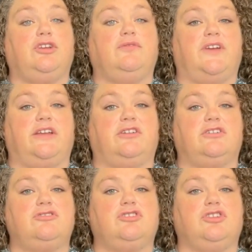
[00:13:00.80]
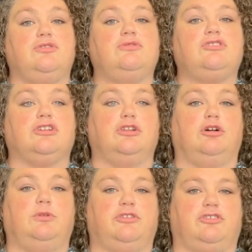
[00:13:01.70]
new vendors, use the
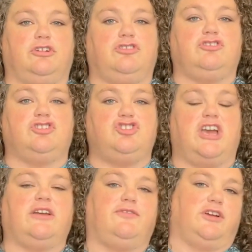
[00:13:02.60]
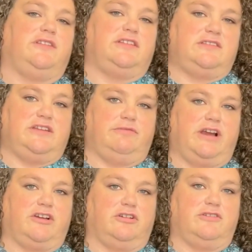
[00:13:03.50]
global search to check for existing
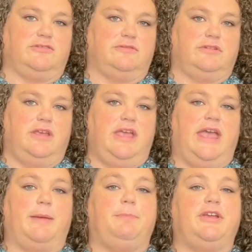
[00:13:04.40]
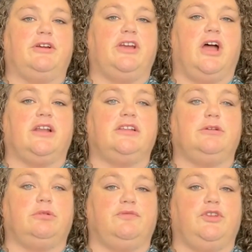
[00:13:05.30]
records, and periodically
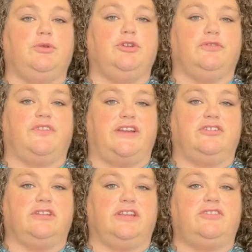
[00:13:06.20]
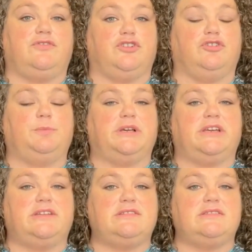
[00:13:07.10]
review your vendor list for
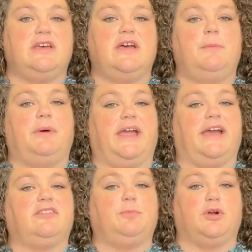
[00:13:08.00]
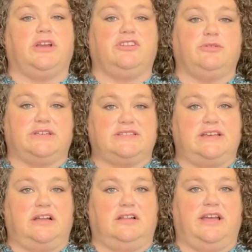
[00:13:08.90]
duplicates by exporting to
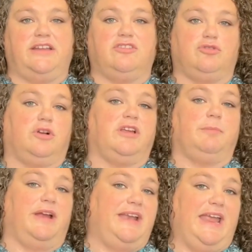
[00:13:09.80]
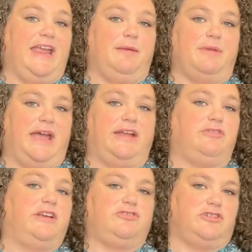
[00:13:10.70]
Excel and sorting by name,
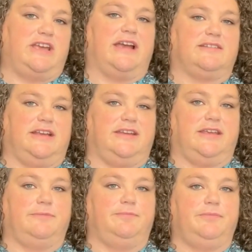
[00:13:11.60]
address, or tax ID.